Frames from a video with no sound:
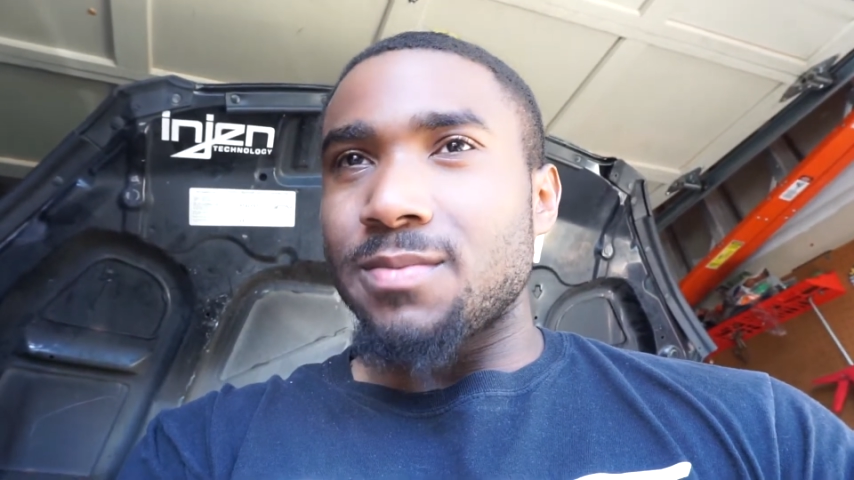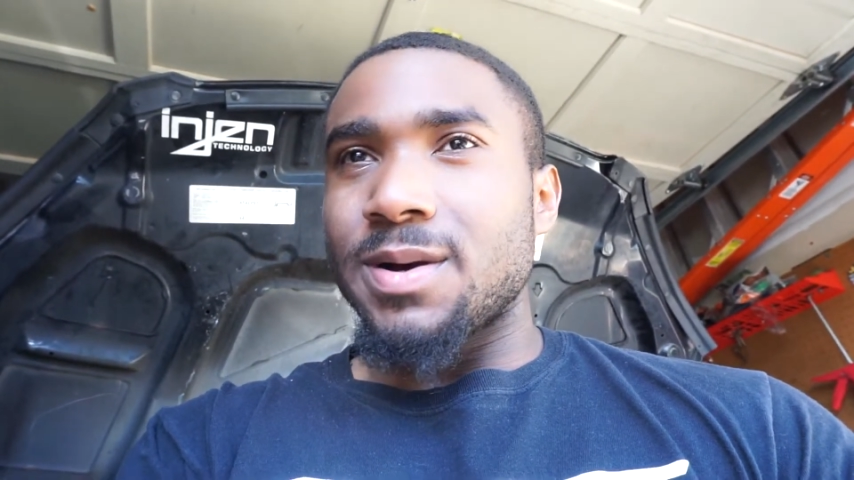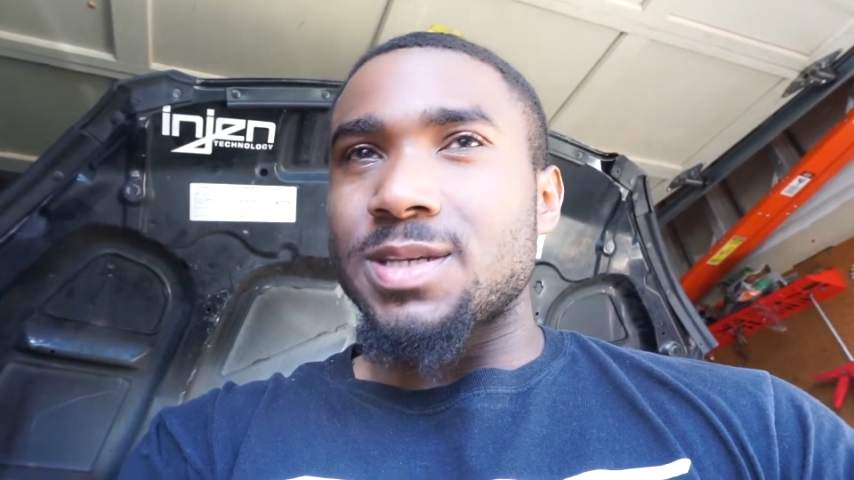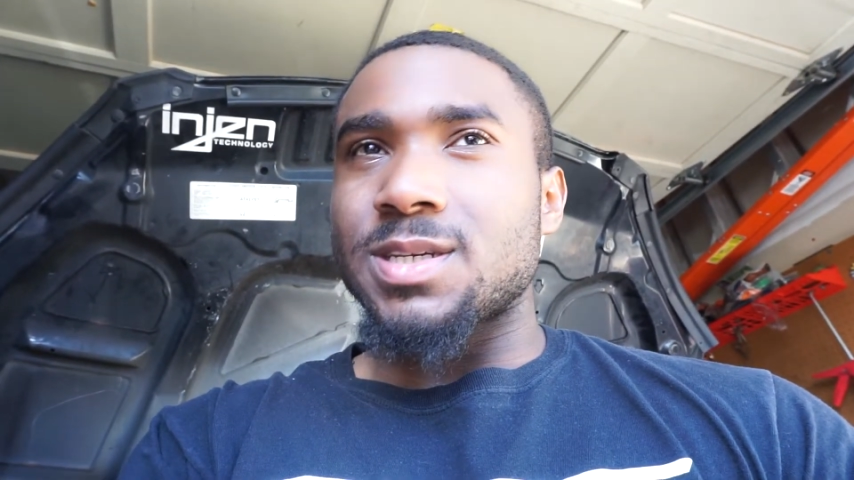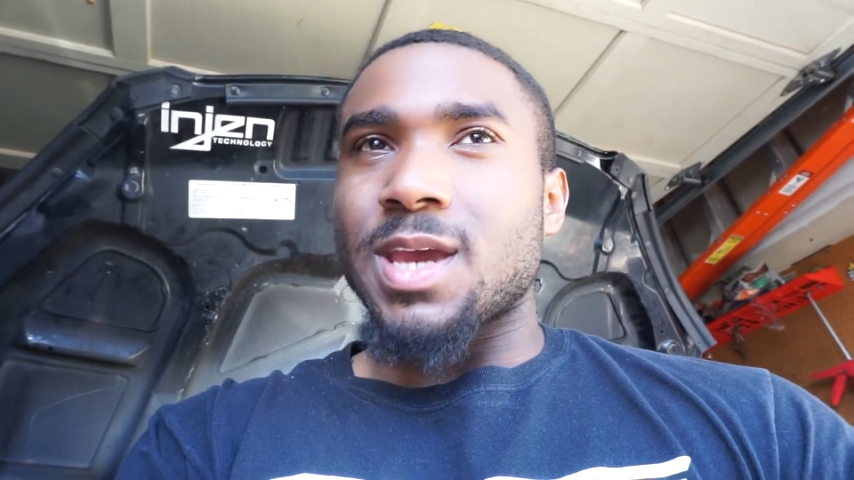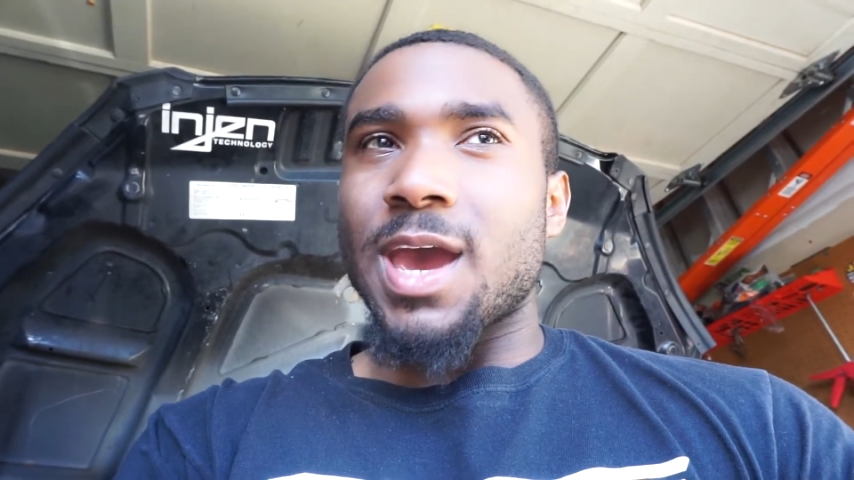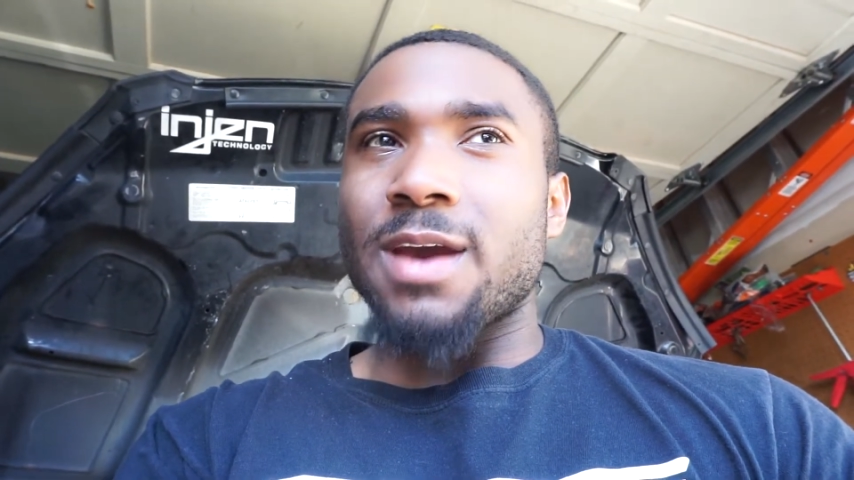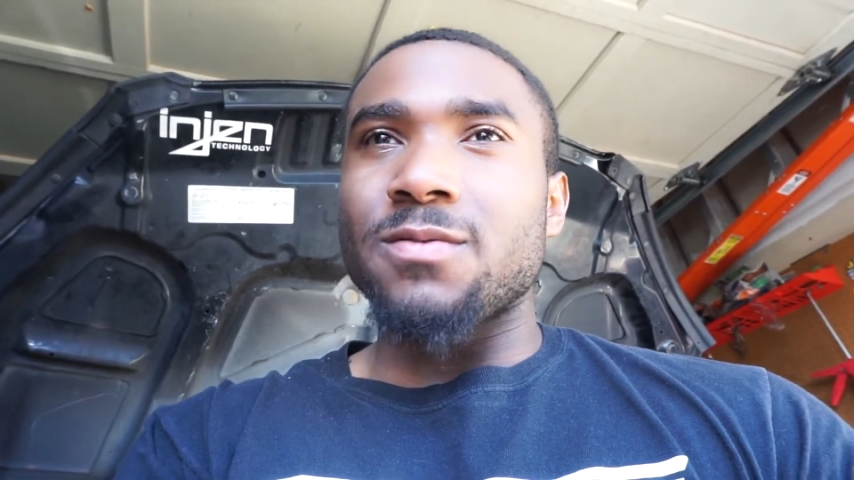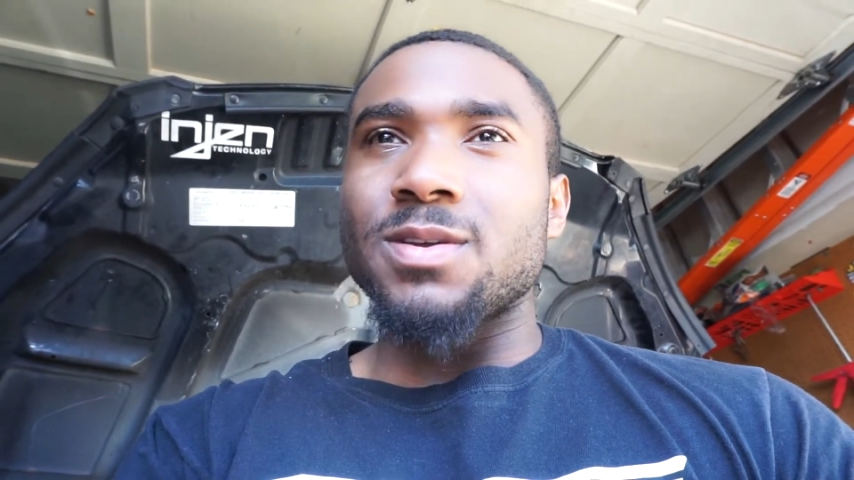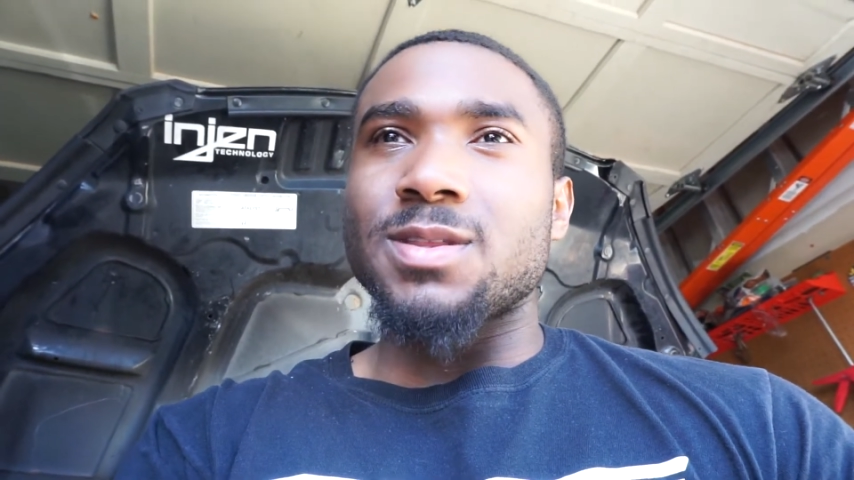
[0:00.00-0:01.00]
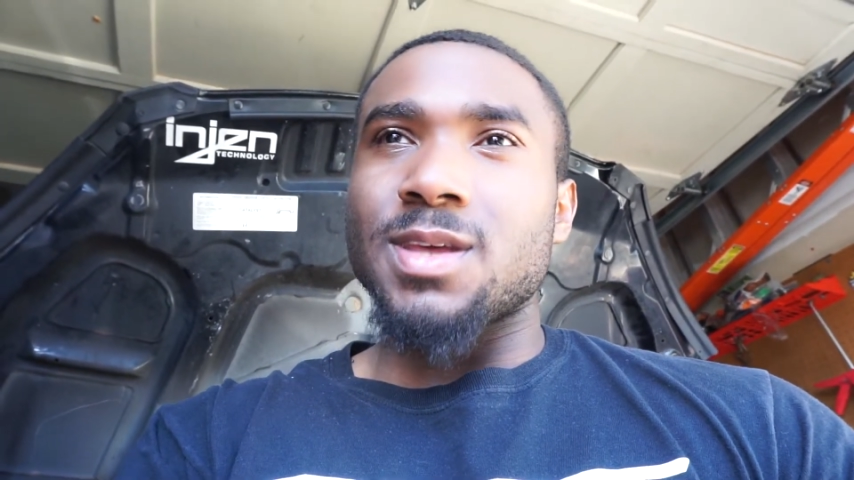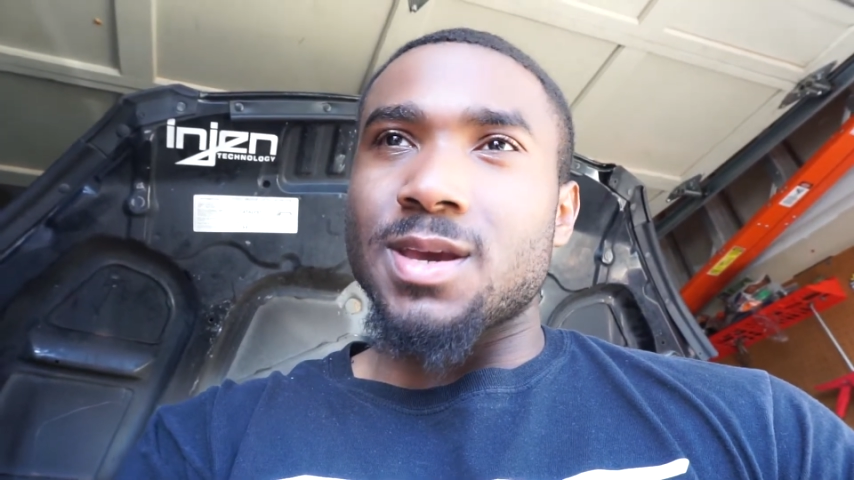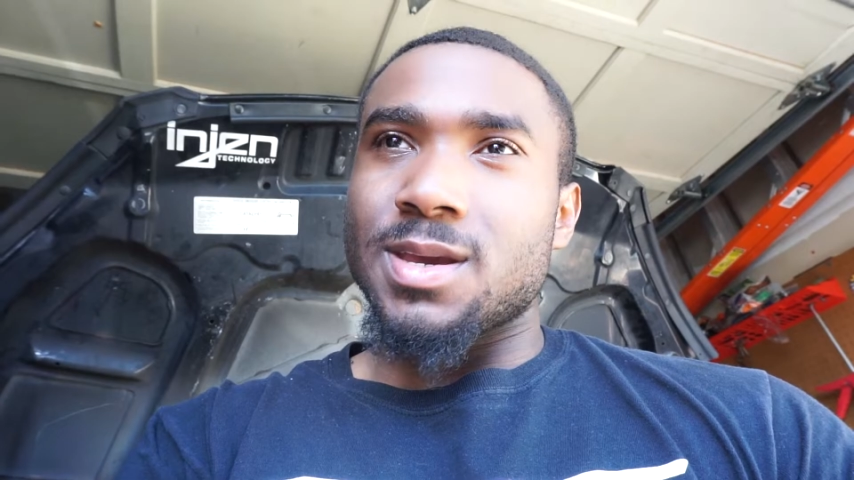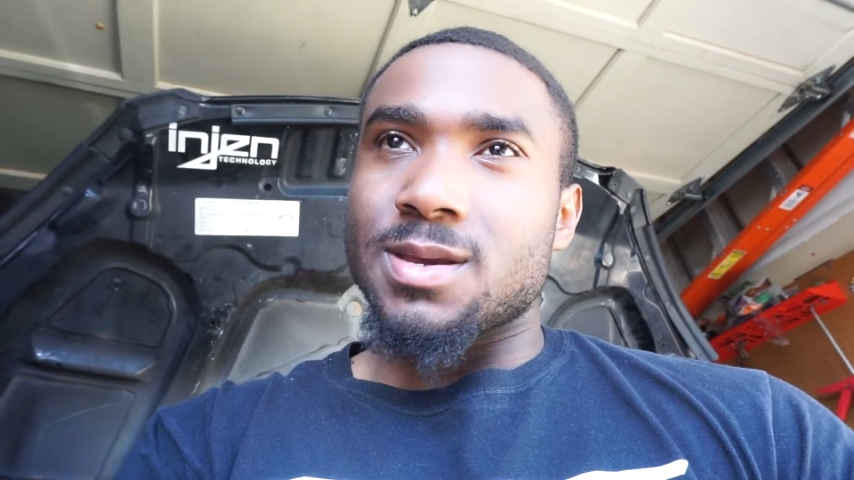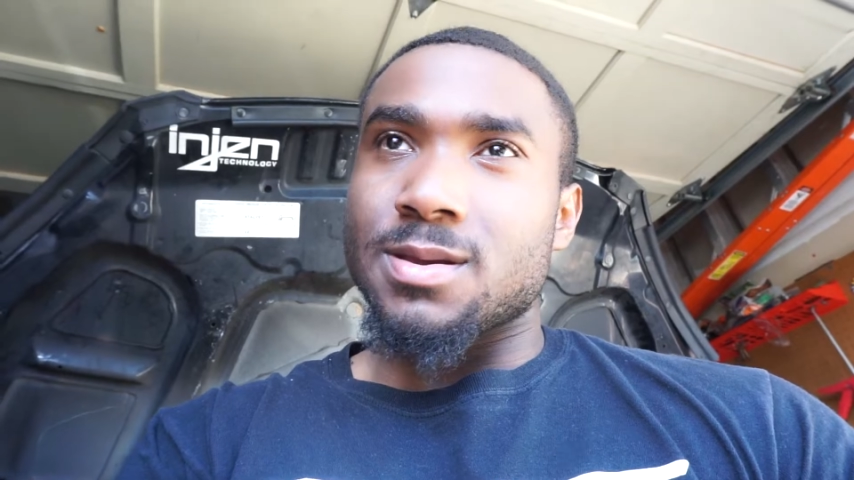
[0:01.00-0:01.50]
much
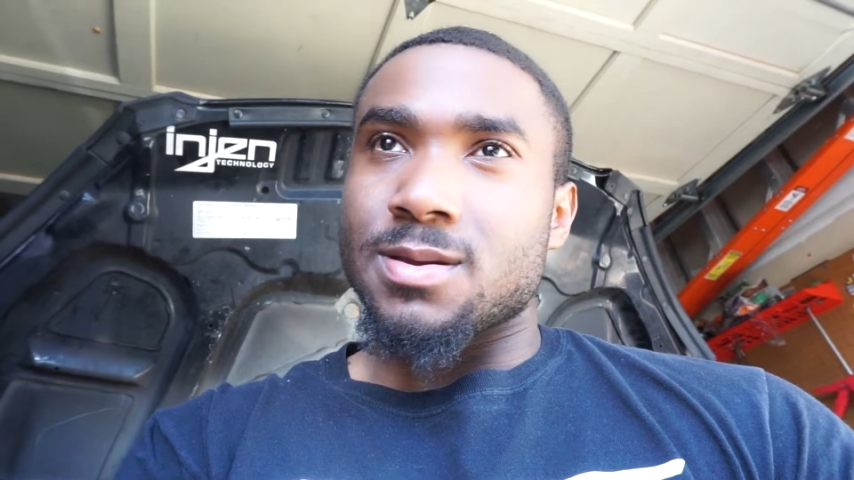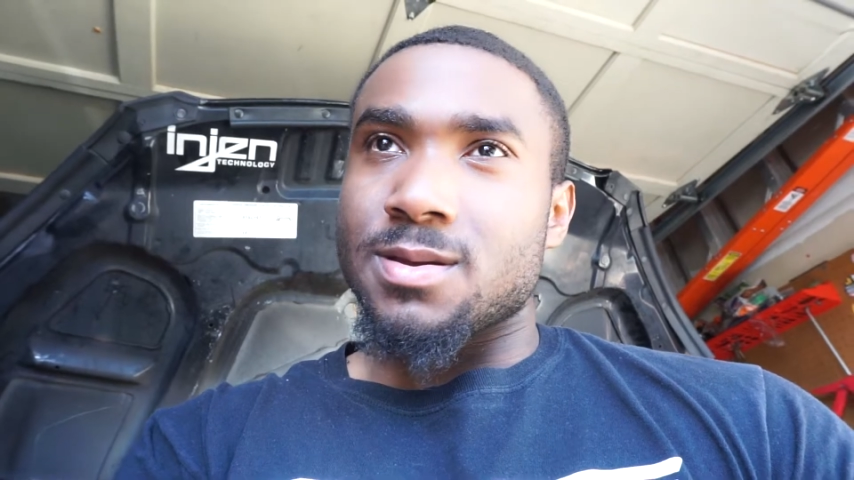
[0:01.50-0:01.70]
everything